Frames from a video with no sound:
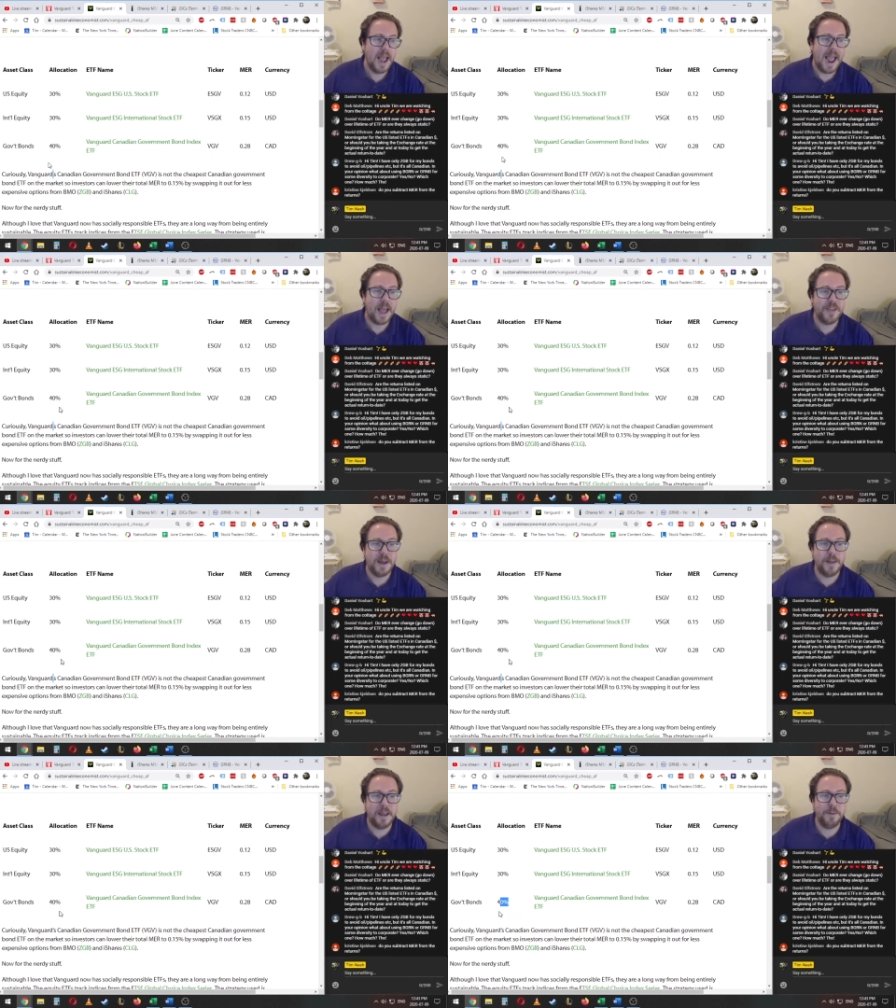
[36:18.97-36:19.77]
And then
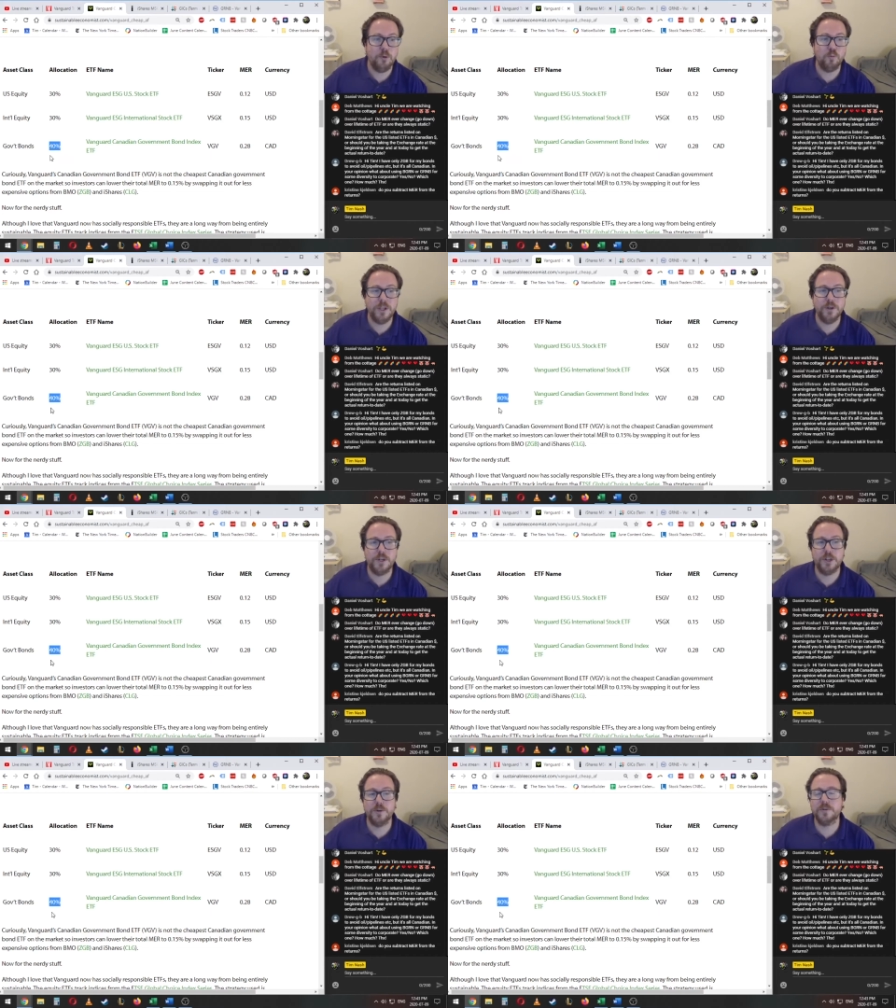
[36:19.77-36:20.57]
maybe what you could
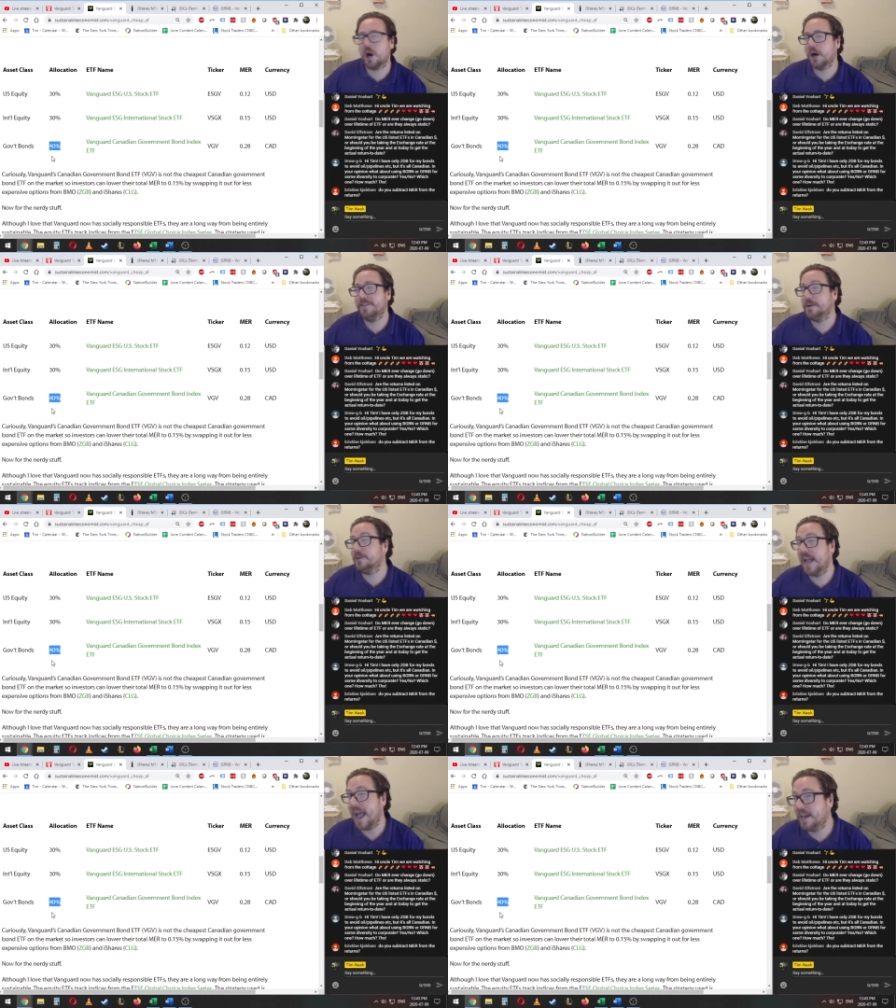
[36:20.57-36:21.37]
do is carve out
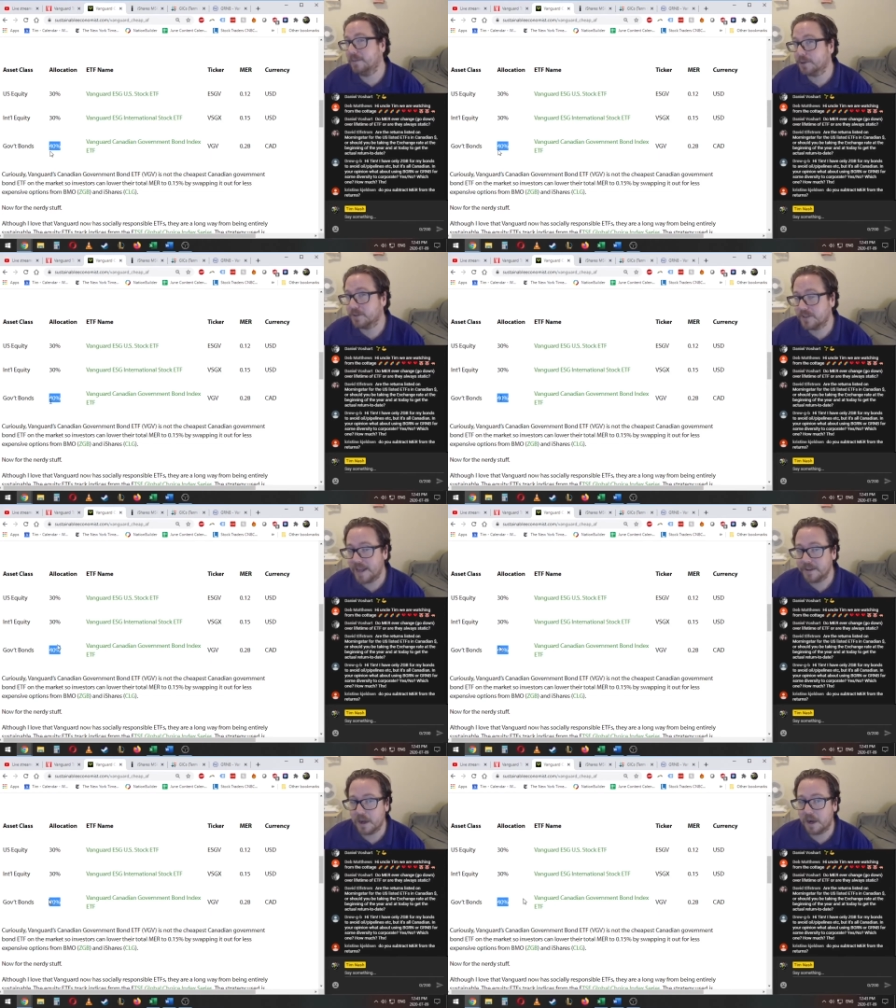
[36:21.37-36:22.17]

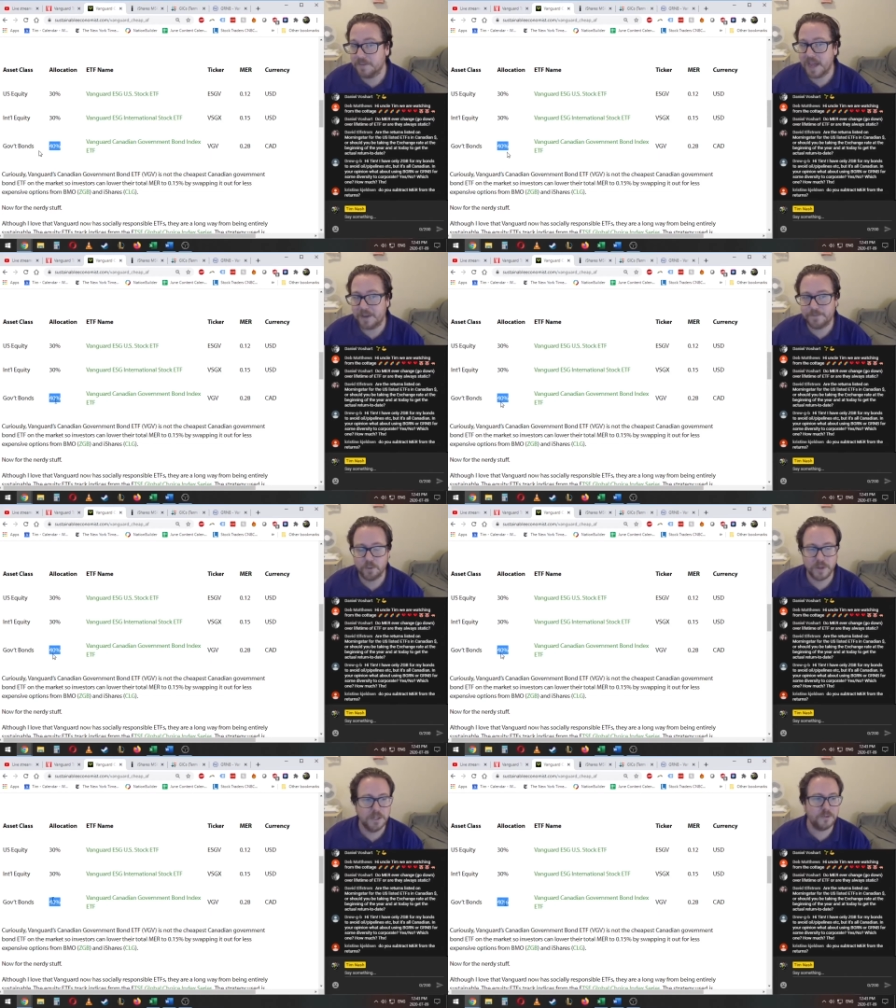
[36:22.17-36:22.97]
10% of that
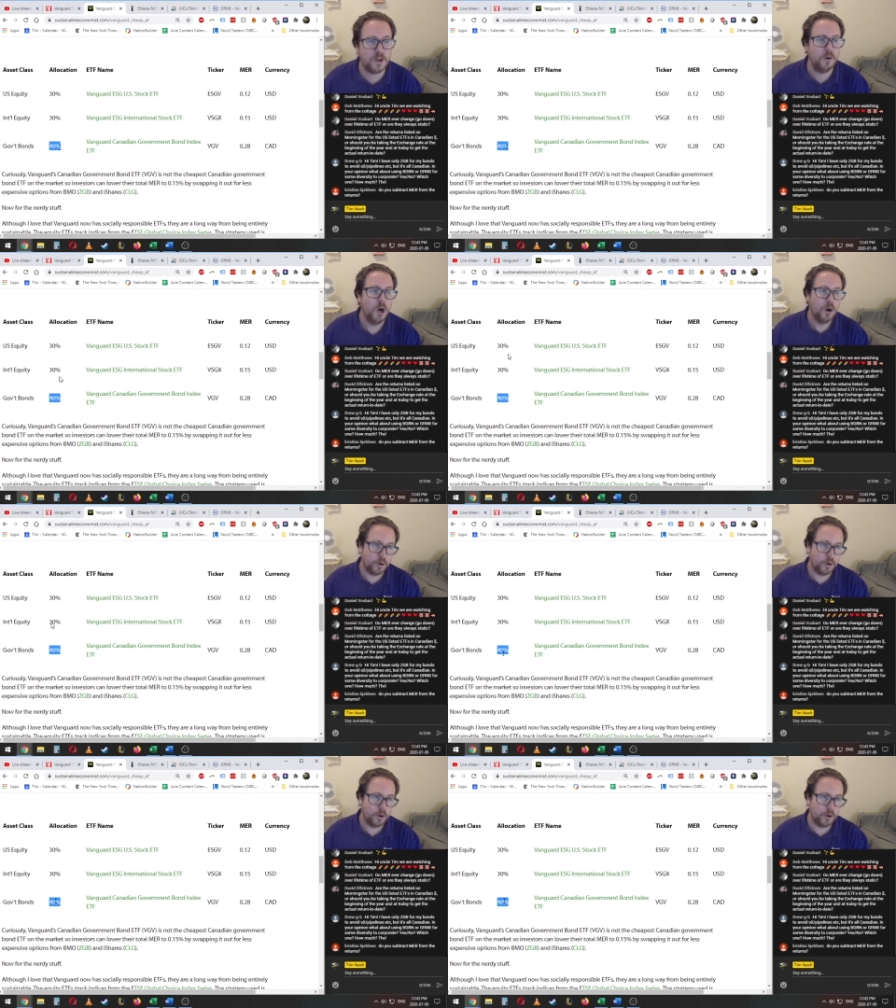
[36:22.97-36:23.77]
40, or
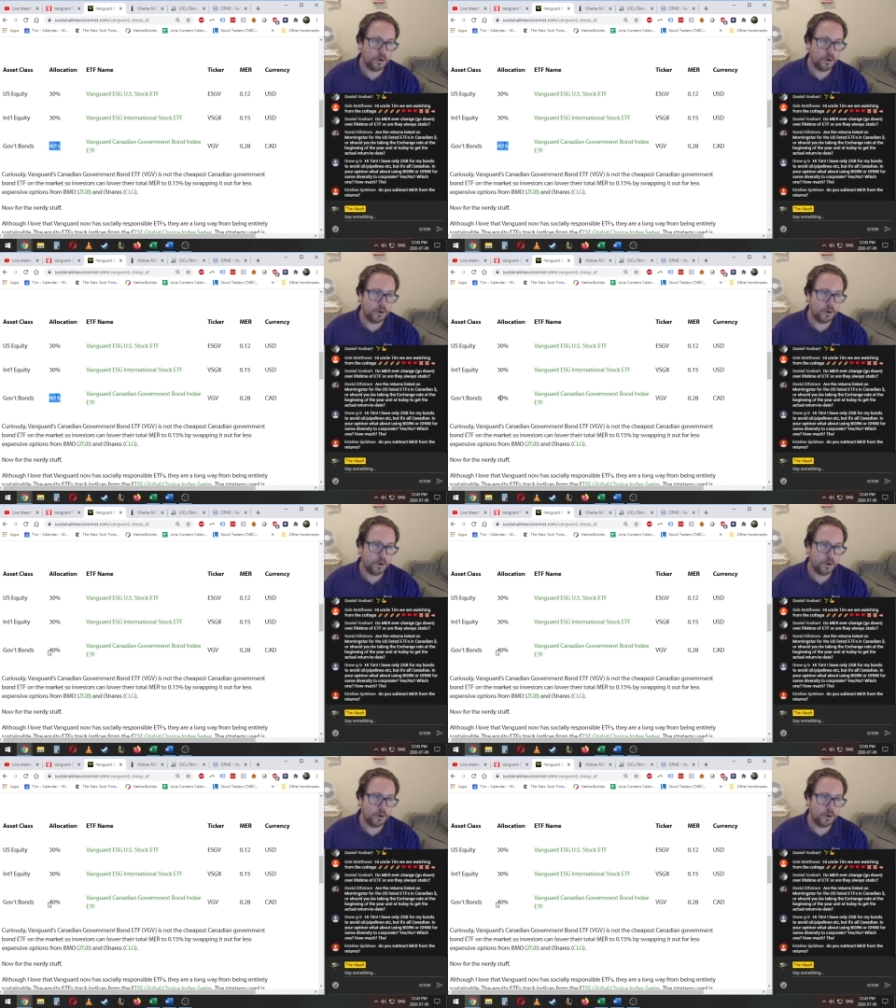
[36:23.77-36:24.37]
of the total.